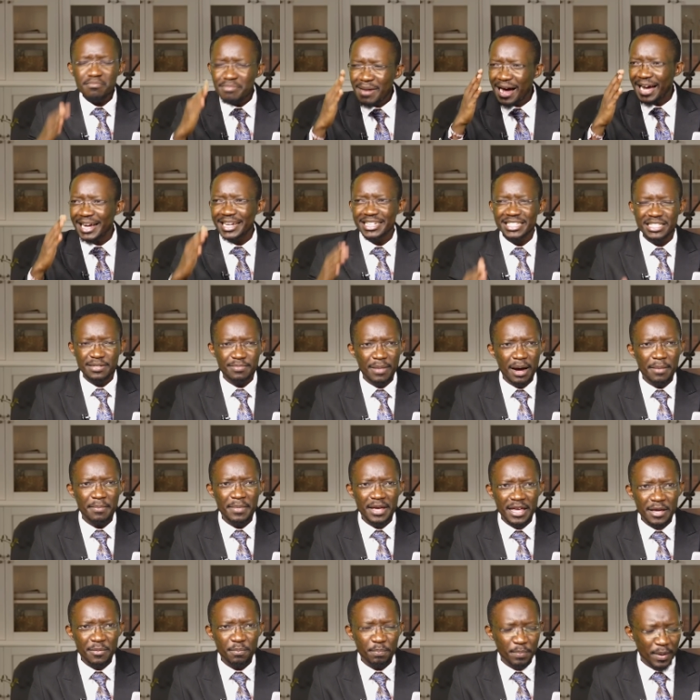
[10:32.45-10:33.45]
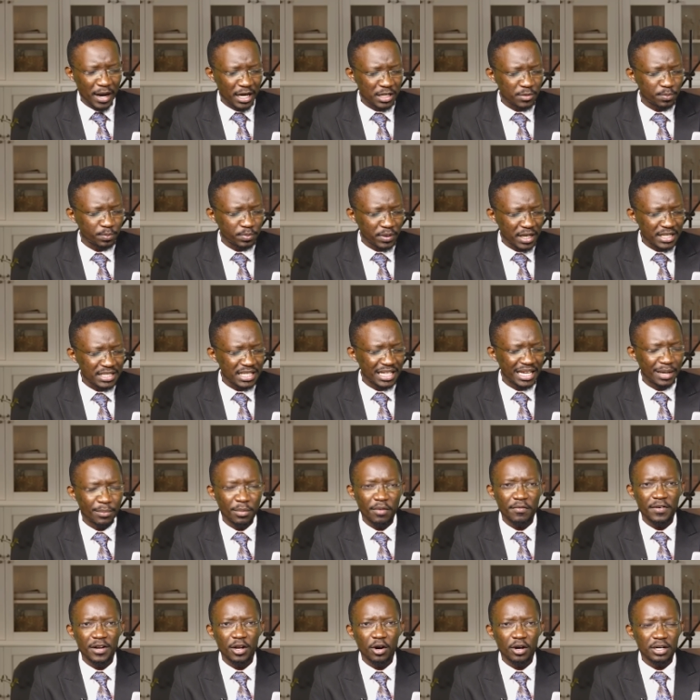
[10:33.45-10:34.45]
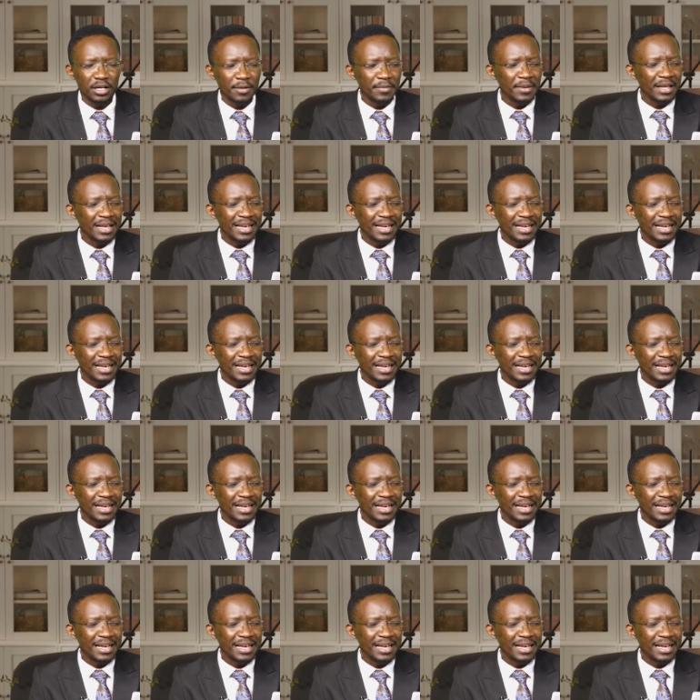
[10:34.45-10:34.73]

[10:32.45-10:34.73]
maximum impact. Praise the name of the Lord.